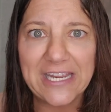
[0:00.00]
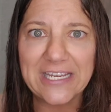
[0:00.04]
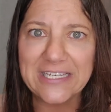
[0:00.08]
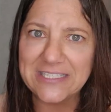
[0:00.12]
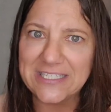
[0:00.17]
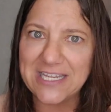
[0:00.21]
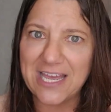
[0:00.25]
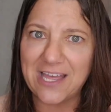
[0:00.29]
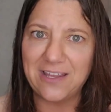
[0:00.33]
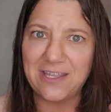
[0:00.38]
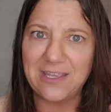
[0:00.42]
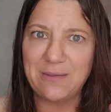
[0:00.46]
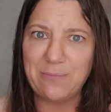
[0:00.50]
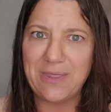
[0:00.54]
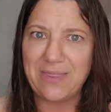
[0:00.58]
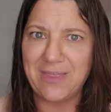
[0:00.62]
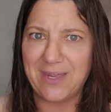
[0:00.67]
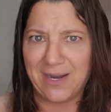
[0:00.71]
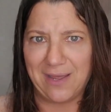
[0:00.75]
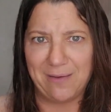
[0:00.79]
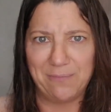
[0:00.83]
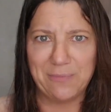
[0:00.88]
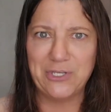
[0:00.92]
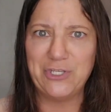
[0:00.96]
and telling me
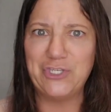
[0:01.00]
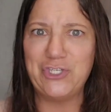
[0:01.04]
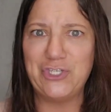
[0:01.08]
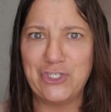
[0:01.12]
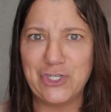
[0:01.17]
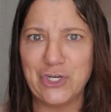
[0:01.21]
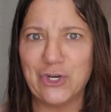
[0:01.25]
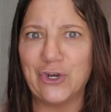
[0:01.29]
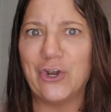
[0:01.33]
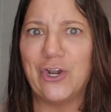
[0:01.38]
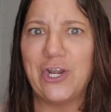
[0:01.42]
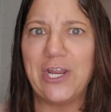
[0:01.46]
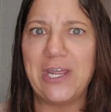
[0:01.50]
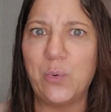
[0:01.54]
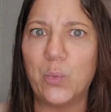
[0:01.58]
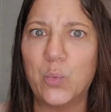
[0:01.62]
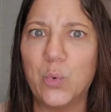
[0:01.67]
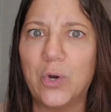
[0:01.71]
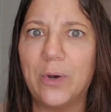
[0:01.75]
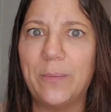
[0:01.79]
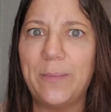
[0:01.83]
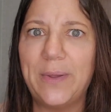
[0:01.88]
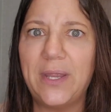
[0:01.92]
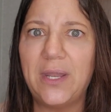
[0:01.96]
that I'm a dirty
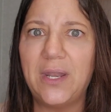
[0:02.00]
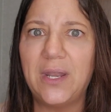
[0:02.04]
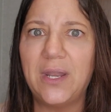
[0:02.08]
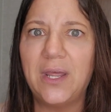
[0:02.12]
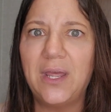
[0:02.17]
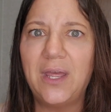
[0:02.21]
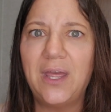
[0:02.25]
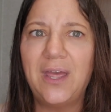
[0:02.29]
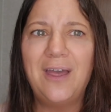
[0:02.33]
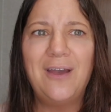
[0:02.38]
woman.